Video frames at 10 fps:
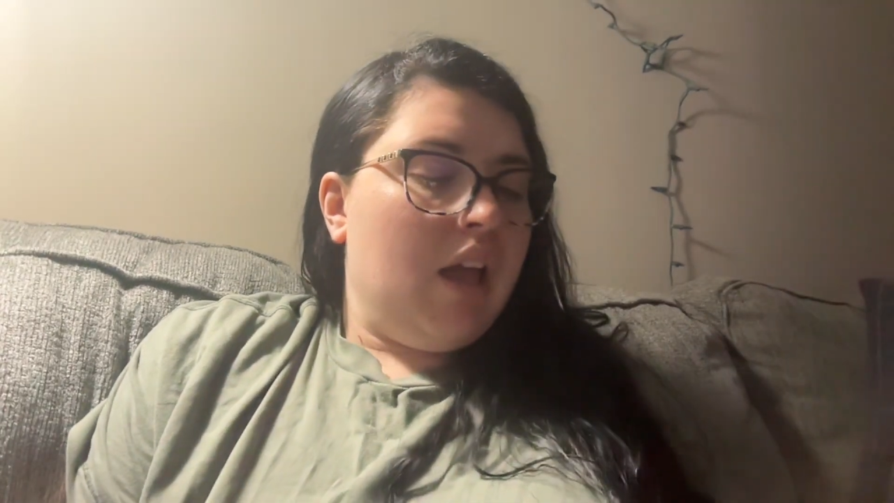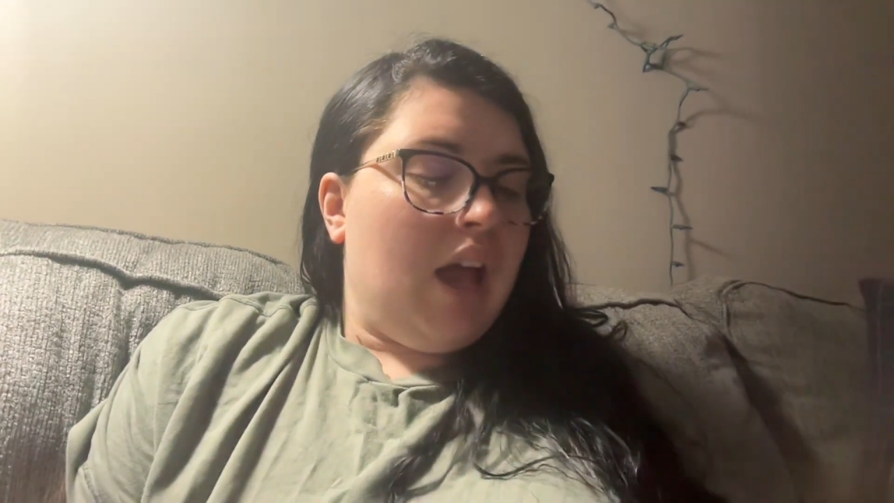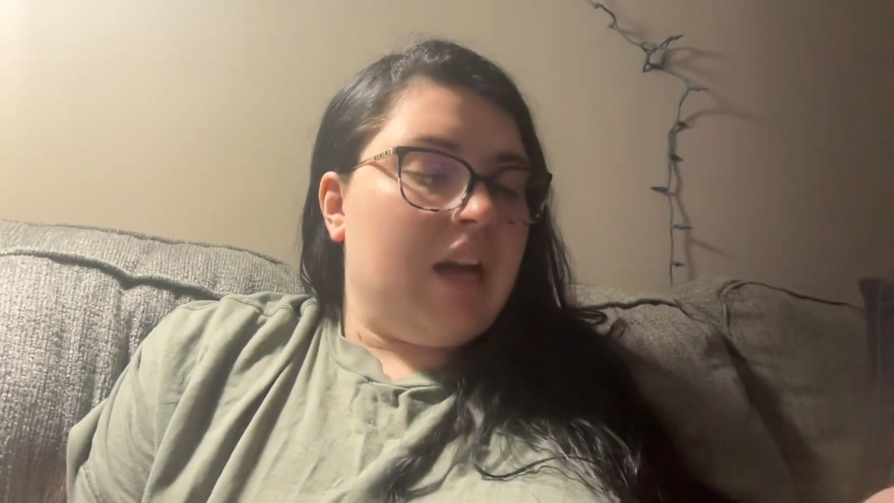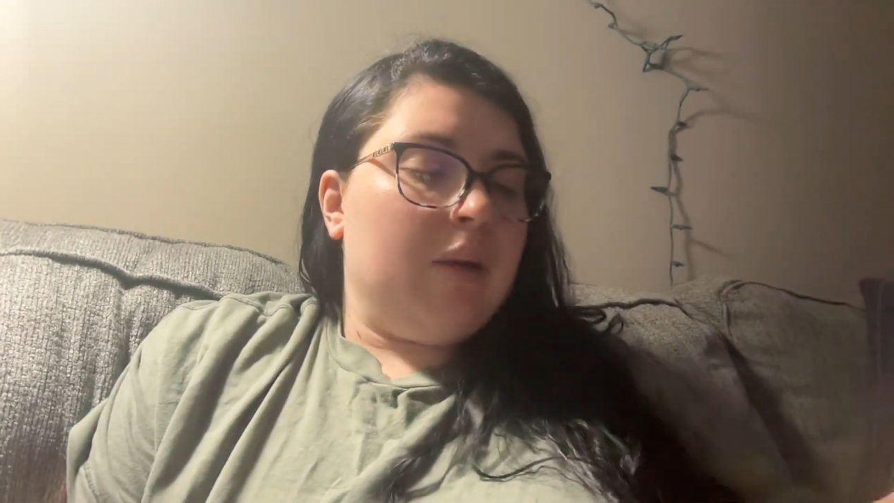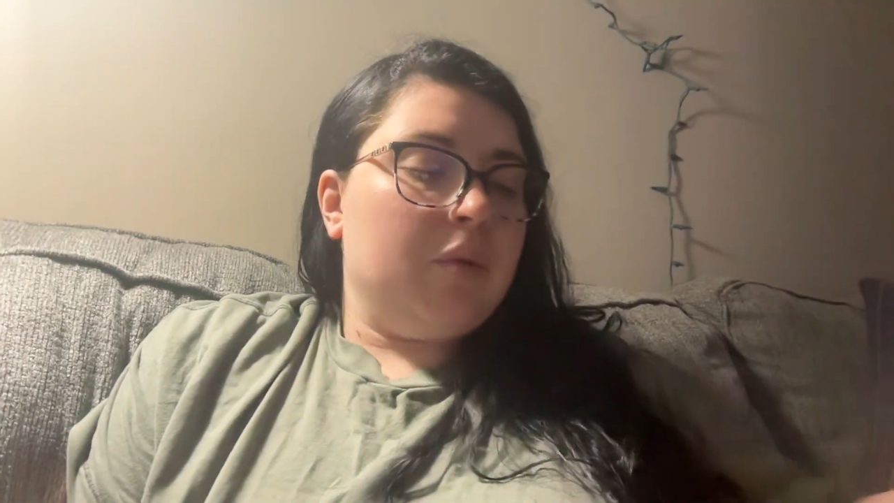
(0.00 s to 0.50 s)

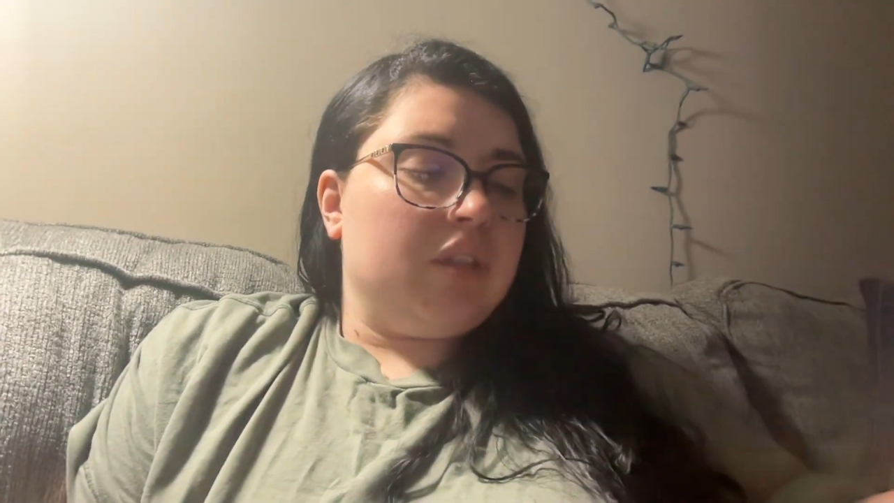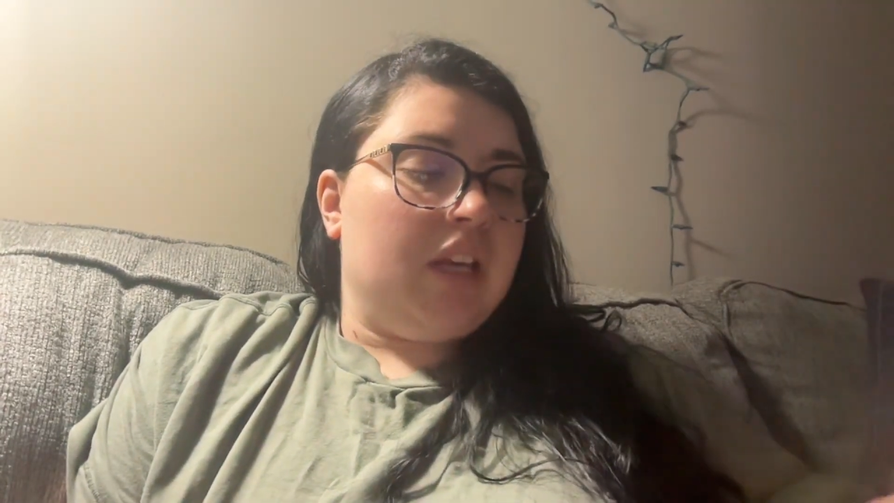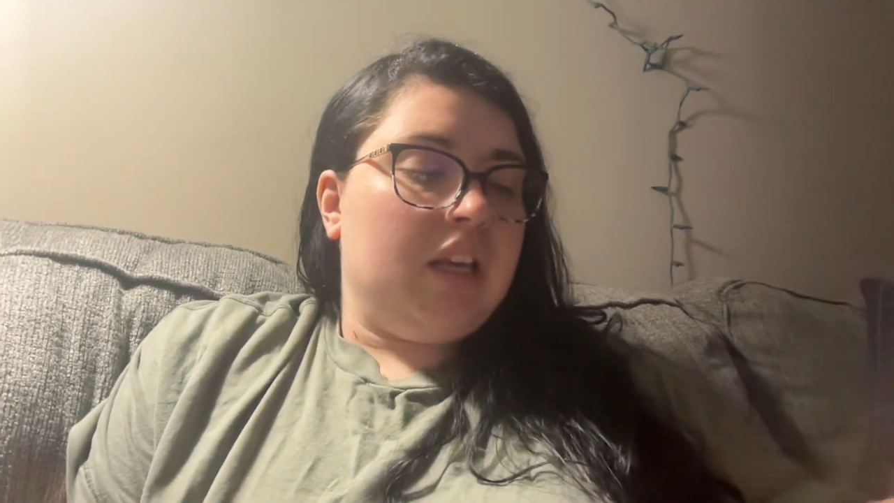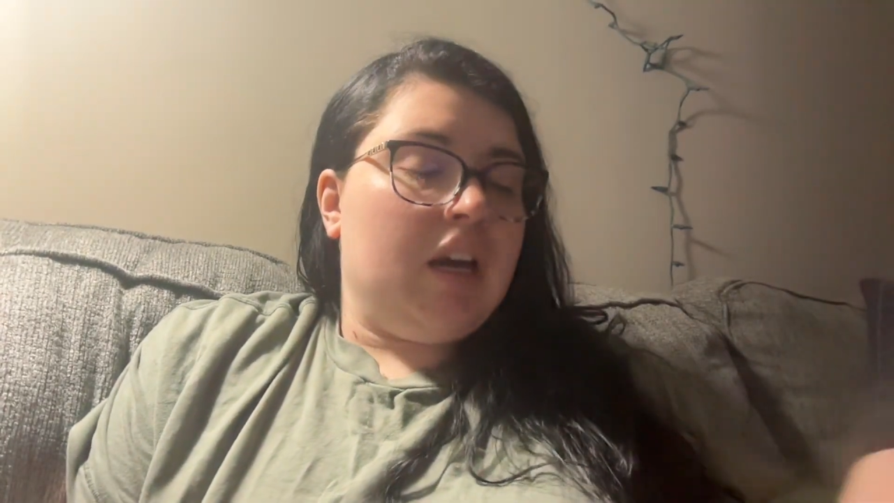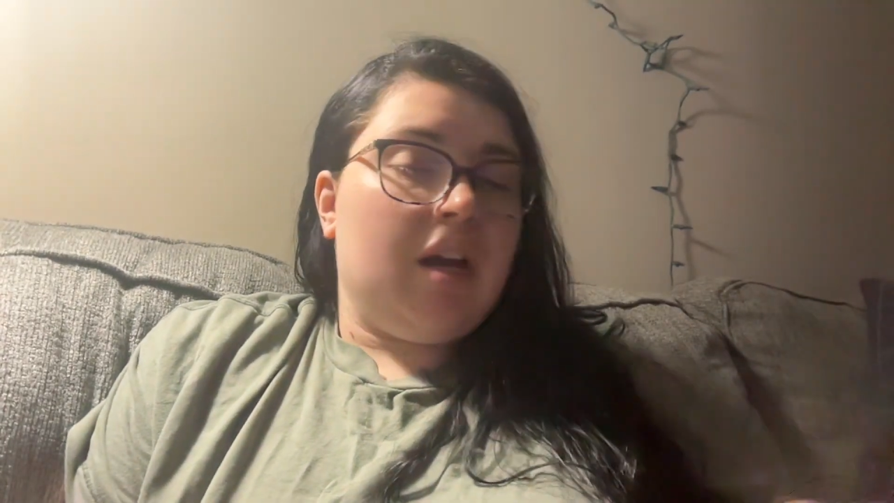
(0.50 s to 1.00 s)
And I will
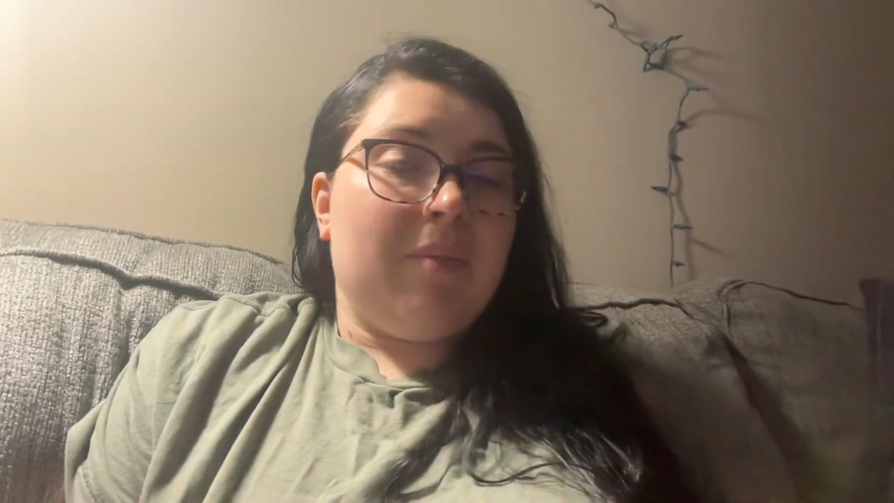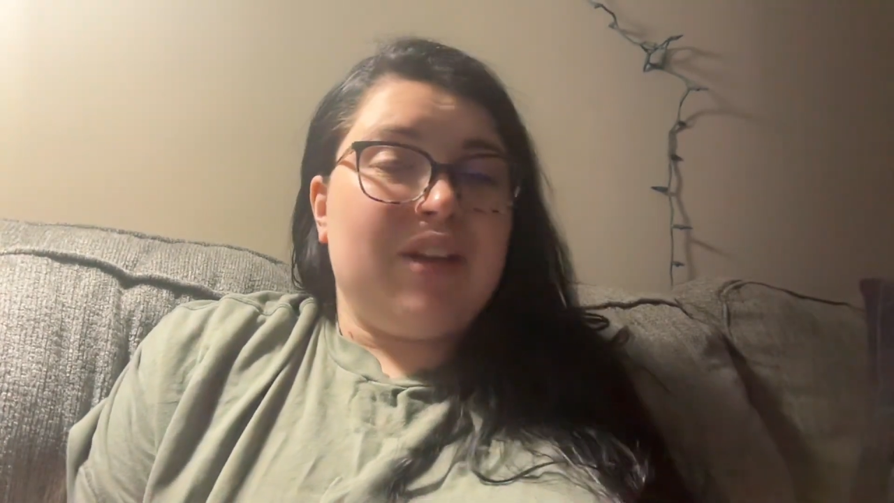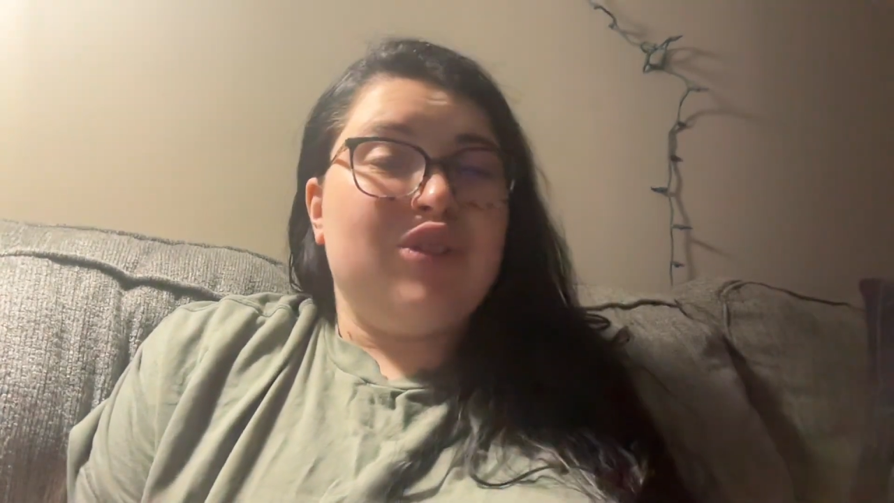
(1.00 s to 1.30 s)
say, I